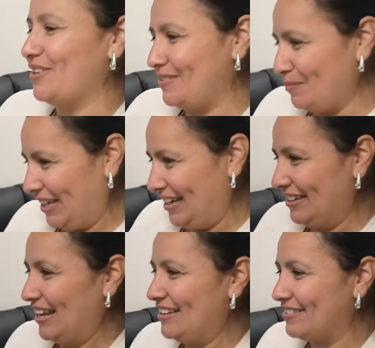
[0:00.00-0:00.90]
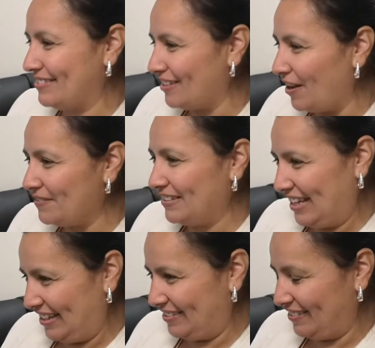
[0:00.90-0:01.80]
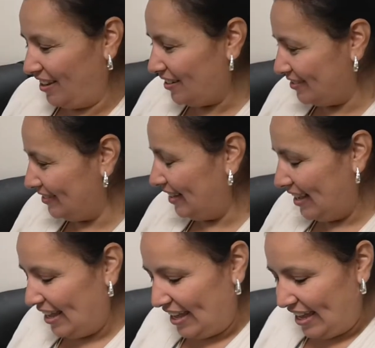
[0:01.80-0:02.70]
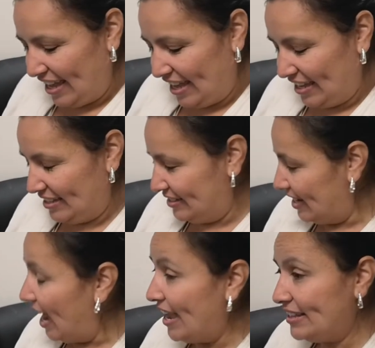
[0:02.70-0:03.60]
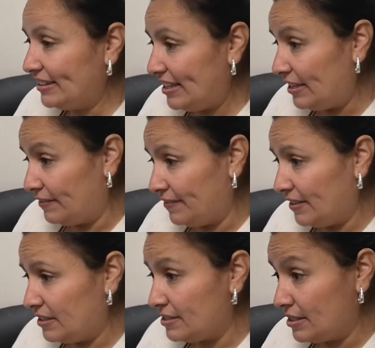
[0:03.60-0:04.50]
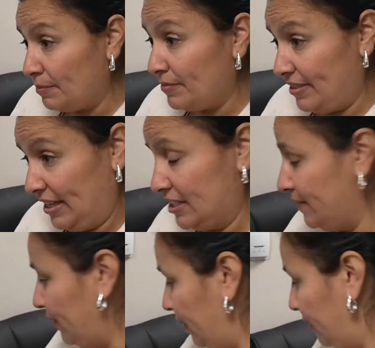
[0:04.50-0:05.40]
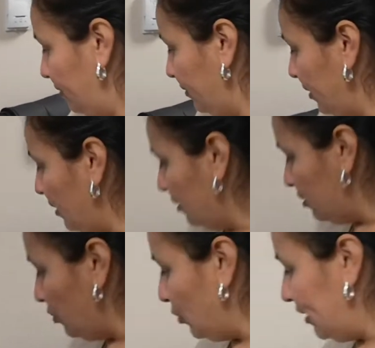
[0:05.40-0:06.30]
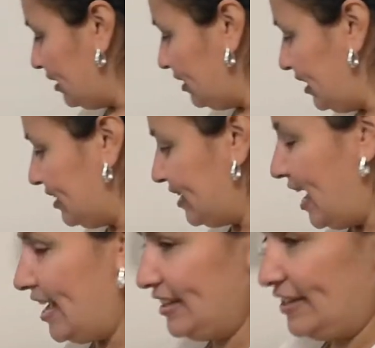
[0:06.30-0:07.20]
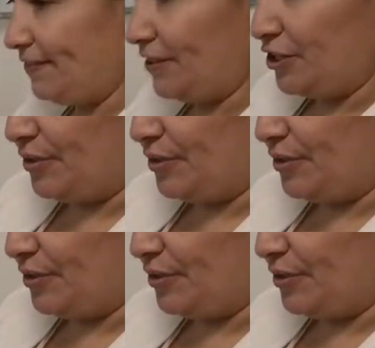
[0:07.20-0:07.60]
or some nice soft lady socks, and I leave some things for you. So one of the things that I leave for